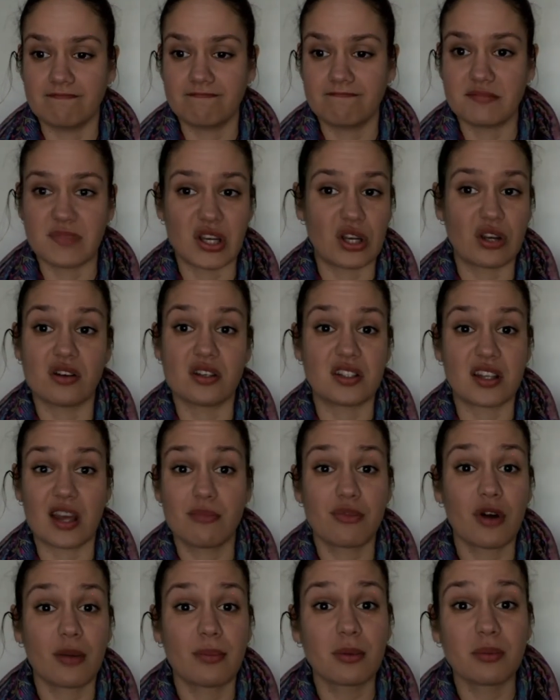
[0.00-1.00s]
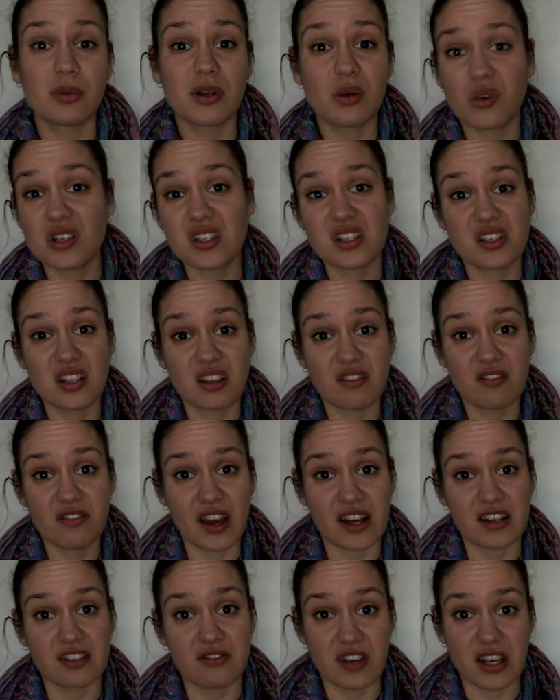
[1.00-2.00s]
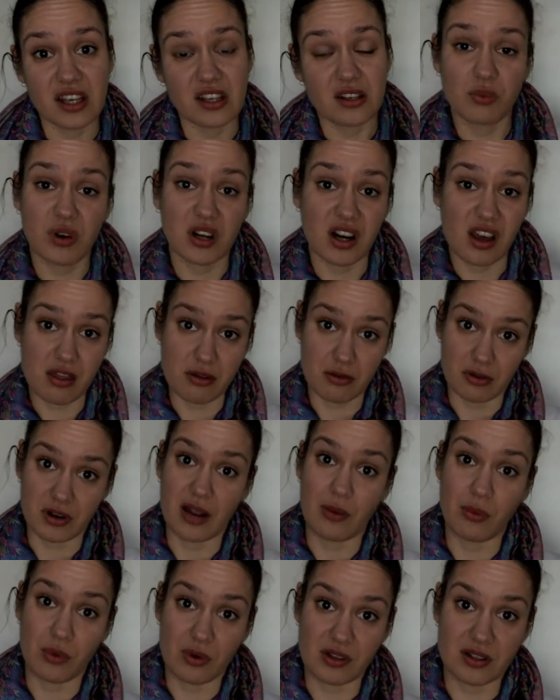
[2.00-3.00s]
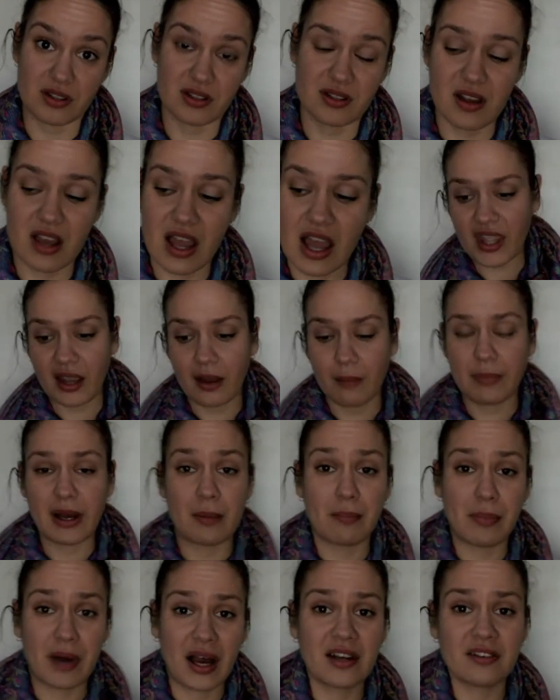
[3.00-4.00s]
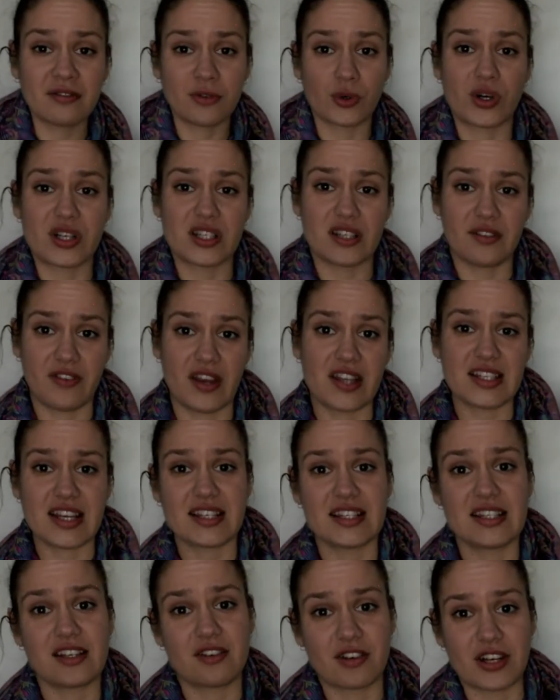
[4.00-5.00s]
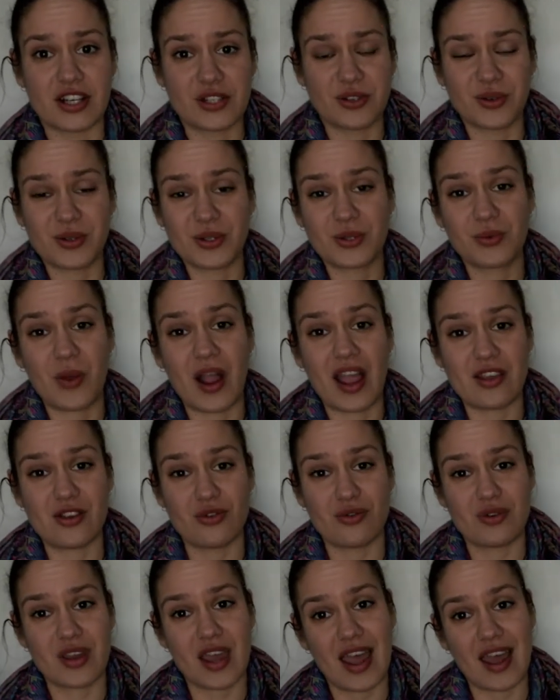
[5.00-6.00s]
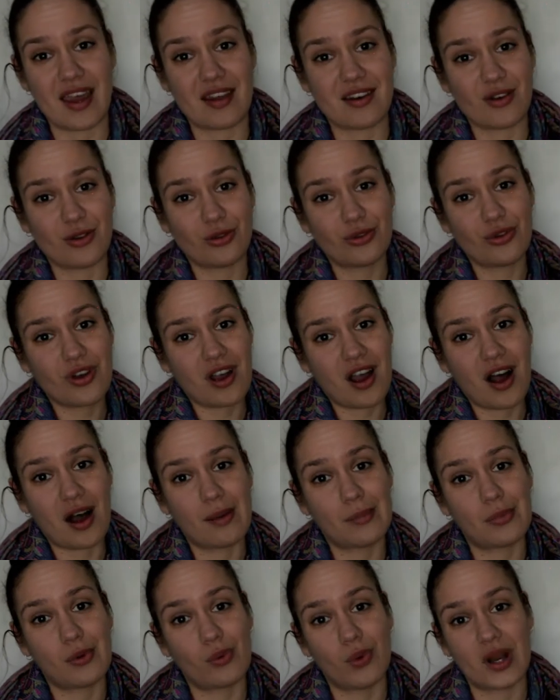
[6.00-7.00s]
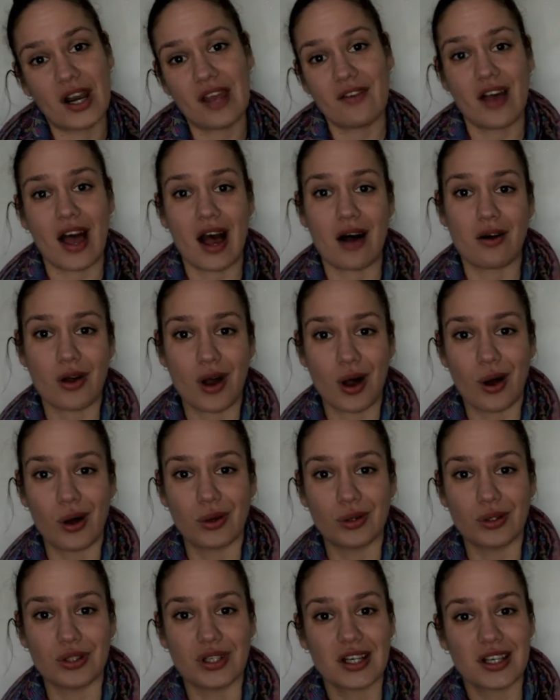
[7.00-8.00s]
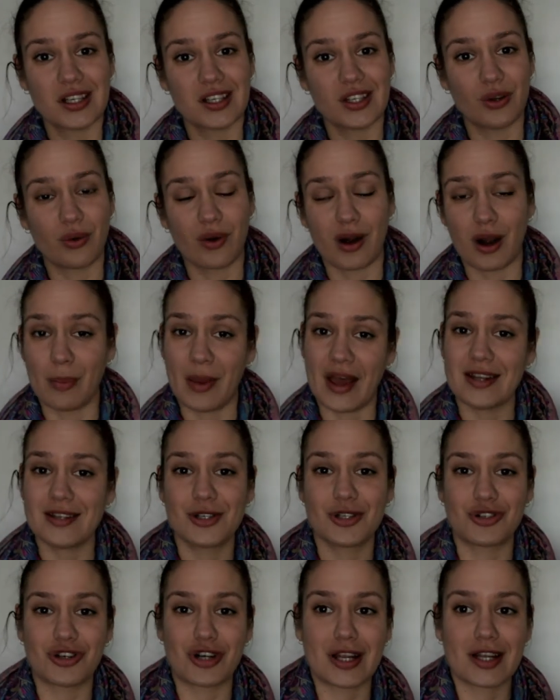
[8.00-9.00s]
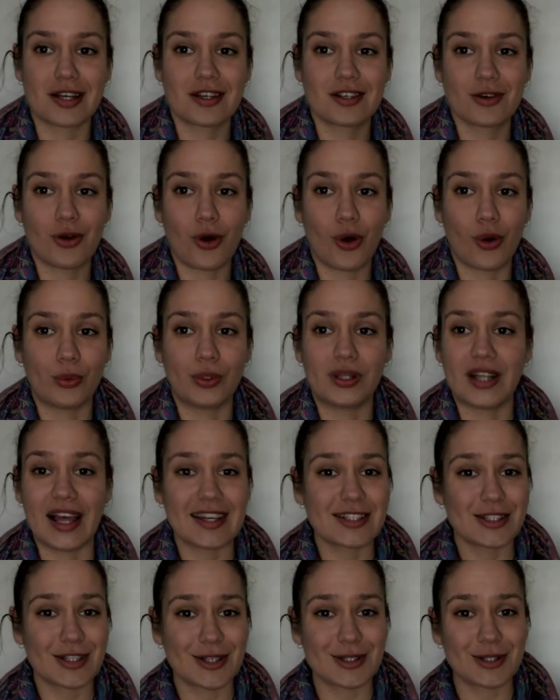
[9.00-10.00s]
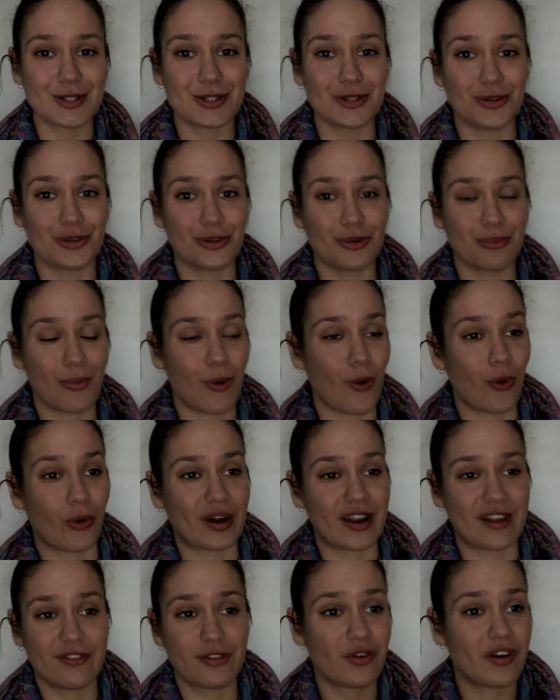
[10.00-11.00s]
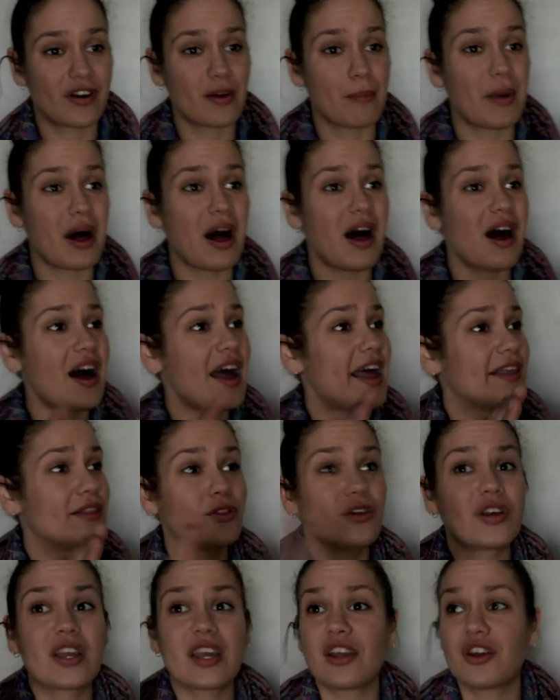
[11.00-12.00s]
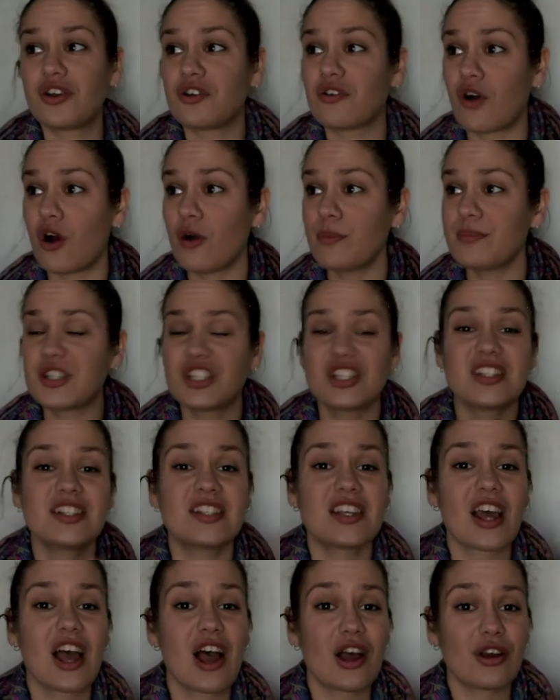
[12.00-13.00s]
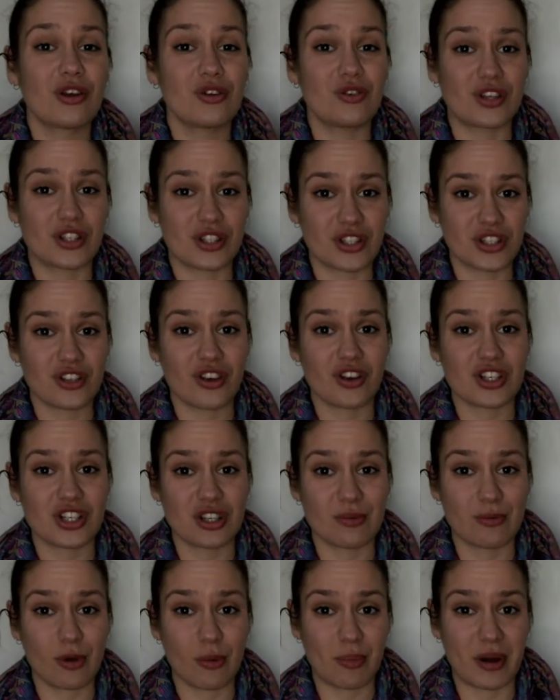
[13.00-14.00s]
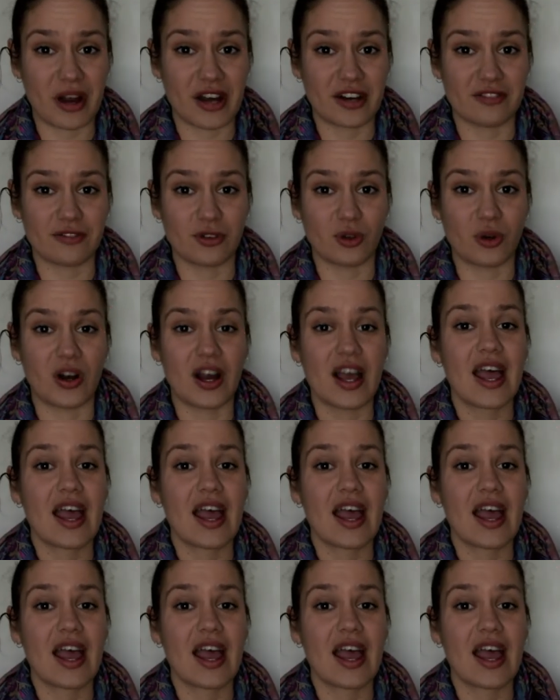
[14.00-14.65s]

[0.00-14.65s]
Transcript: Because I probably wasn't in fact vegan when I thought I was. But Barnivore is a fantastic resource where you can look up whatever alcohol you are about to drink or would like to consume, or if you're at a bar and looking at your options, you can search them on Barnivore